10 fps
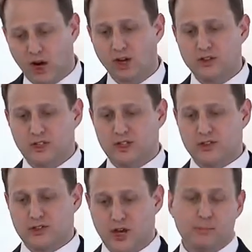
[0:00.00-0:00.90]
art
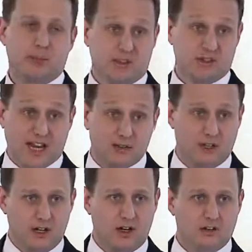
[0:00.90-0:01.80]
is up to the state
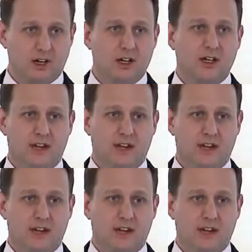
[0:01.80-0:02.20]
of the art,